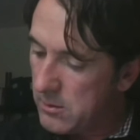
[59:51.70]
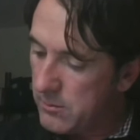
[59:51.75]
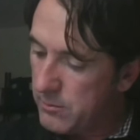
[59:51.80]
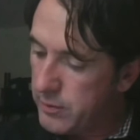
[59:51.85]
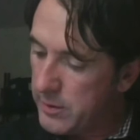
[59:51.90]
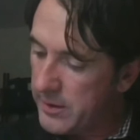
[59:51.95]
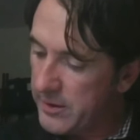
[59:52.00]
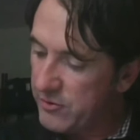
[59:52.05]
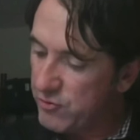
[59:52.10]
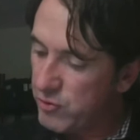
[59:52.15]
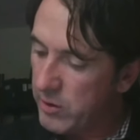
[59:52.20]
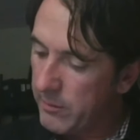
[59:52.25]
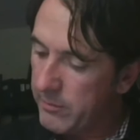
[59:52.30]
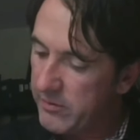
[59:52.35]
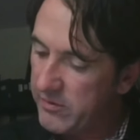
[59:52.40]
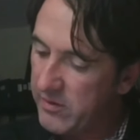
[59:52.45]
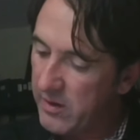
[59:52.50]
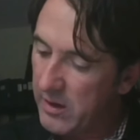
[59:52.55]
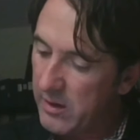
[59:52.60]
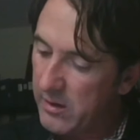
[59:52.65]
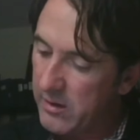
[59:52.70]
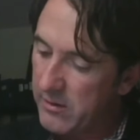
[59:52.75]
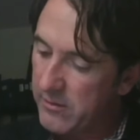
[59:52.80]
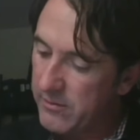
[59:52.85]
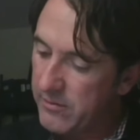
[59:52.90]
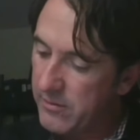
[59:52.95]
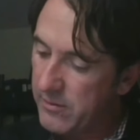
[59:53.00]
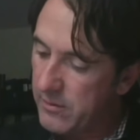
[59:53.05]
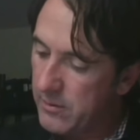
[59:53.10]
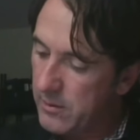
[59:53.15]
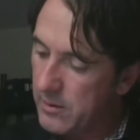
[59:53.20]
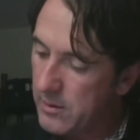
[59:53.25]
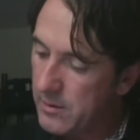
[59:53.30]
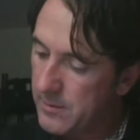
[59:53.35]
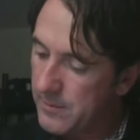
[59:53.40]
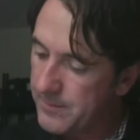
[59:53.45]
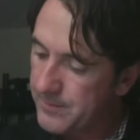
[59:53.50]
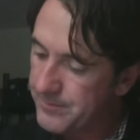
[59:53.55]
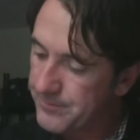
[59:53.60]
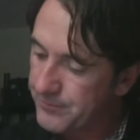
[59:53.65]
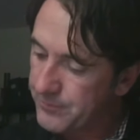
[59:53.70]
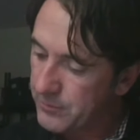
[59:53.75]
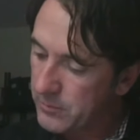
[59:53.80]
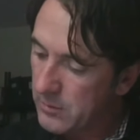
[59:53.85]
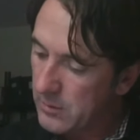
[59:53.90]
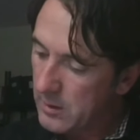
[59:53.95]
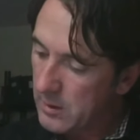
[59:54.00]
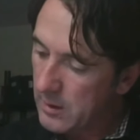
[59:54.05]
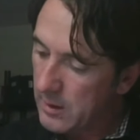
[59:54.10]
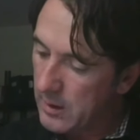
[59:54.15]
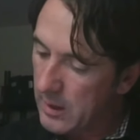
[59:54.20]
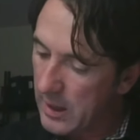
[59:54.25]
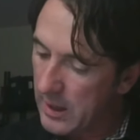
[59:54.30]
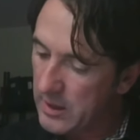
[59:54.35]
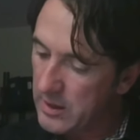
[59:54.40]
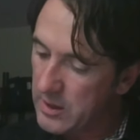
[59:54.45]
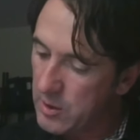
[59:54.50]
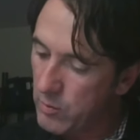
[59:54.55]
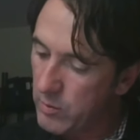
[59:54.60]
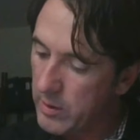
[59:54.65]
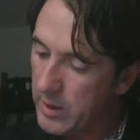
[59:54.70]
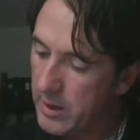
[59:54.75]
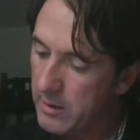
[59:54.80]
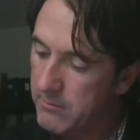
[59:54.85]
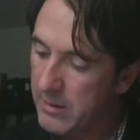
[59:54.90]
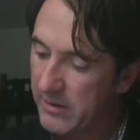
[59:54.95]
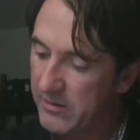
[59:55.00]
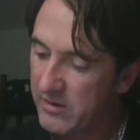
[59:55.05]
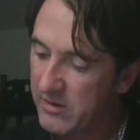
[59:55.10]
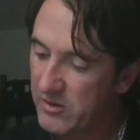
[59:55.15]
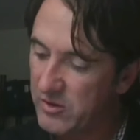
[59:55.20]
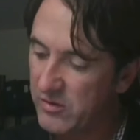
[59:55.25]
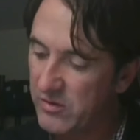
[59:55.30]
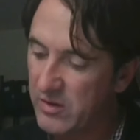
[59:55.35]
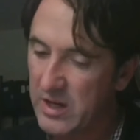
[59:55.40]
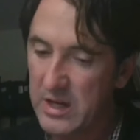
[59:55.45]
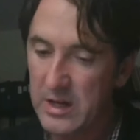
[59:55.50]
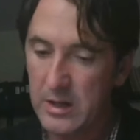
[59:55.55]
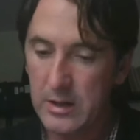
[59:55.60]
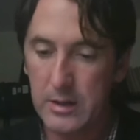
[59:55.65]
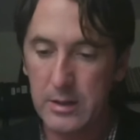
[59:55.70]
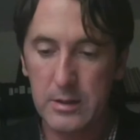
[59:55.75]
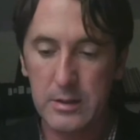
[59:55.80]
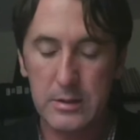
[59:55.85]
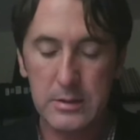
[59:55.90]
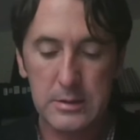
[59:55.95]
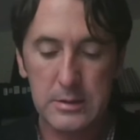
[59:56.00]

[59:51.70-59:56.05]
British representative at UN messages Eden.